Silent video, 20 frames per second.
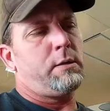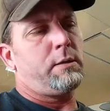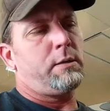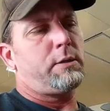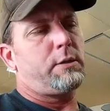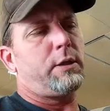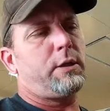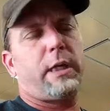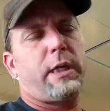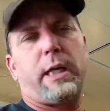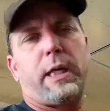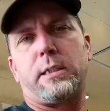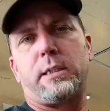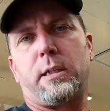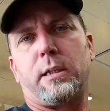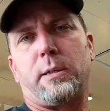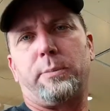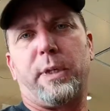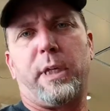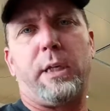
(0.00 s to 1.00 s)
So you guys
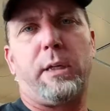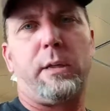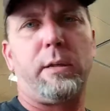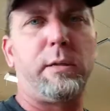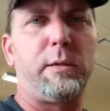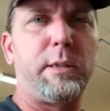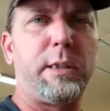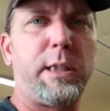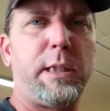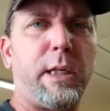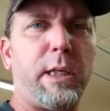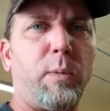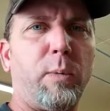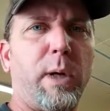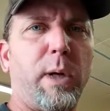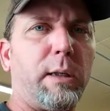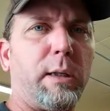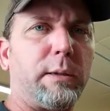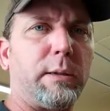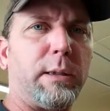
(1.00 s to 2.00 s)
saw me TIG
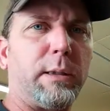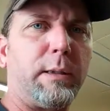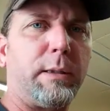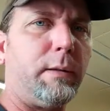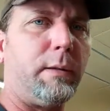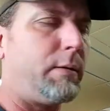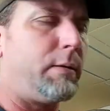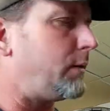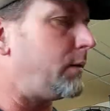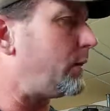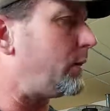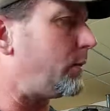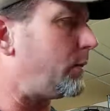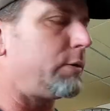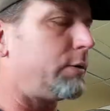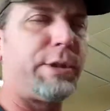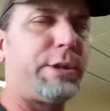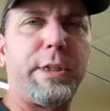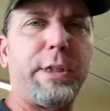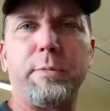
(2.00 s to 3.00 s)
weld the
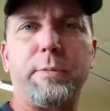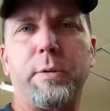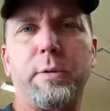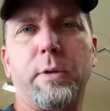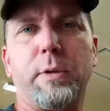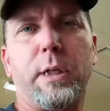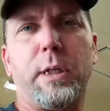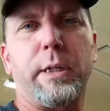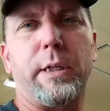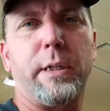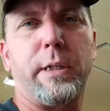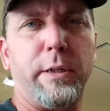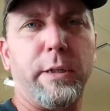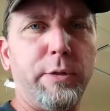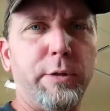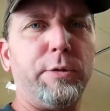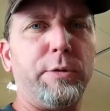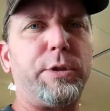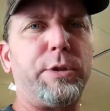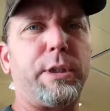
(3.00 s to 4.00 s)
old shifter onto the
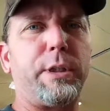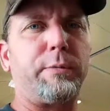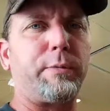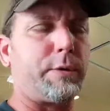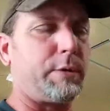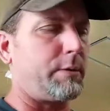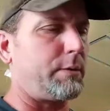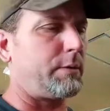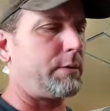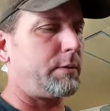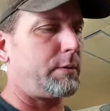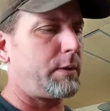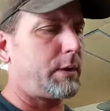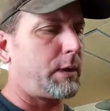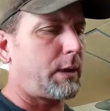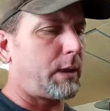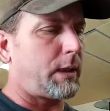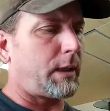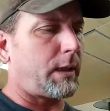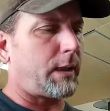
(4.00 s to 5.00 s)
new shifter,
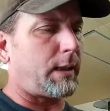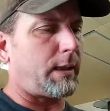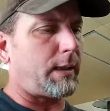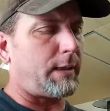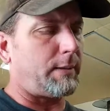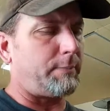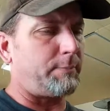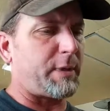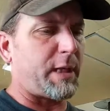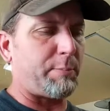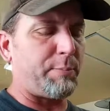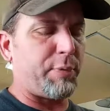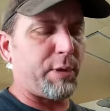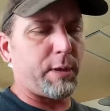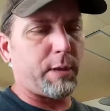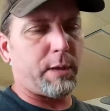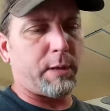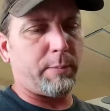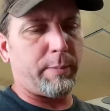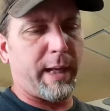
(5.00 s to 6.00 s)
um, and I put it
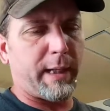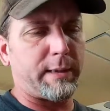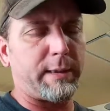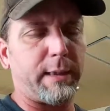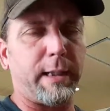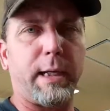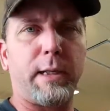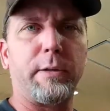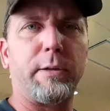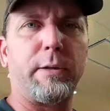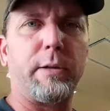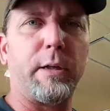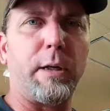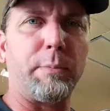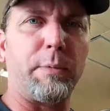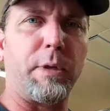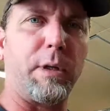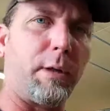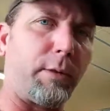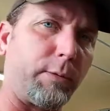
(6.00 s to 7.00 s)
all back together here.
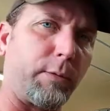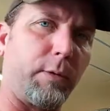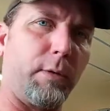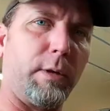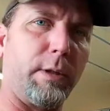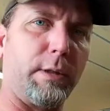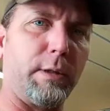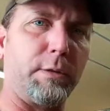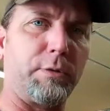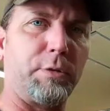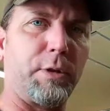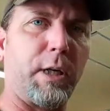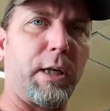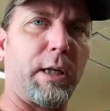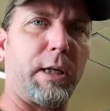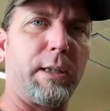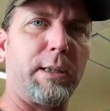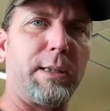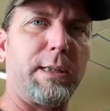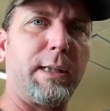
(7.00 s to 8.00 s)
I'm going to throw it in the
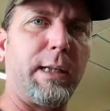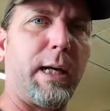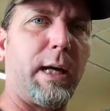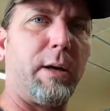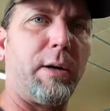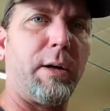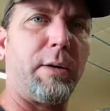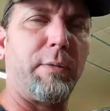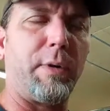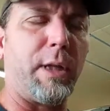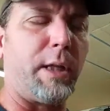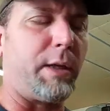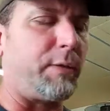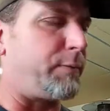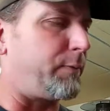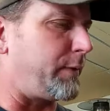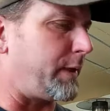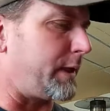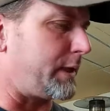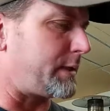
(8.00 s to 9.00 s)
truck and see how everything
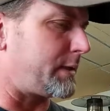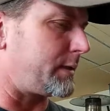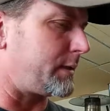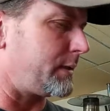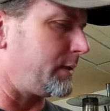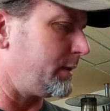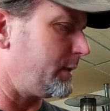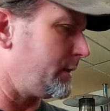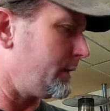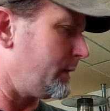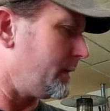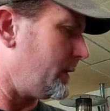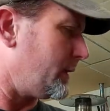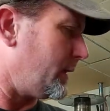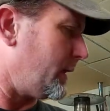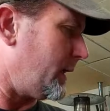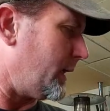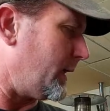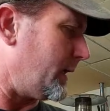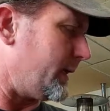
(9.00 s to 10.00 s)
fits.
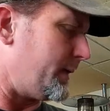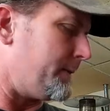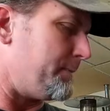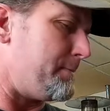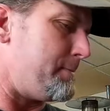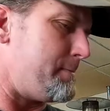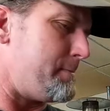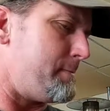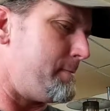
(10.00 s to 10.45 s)
Um,